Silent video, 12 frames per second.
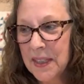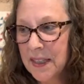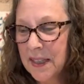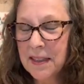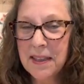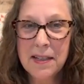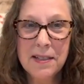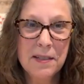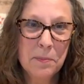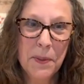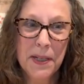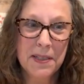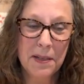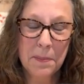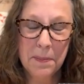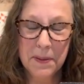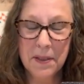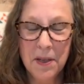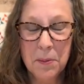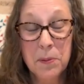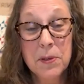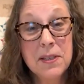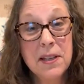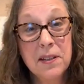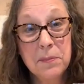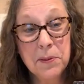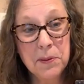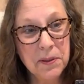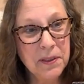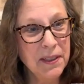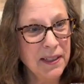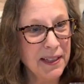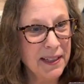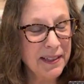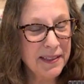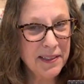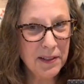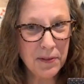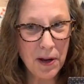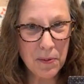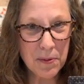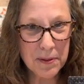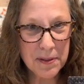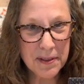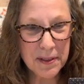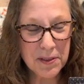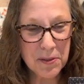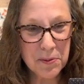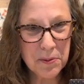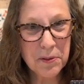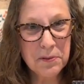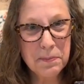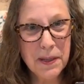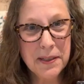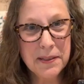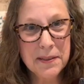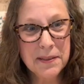get things picked up and presentable and give y'all a tour of my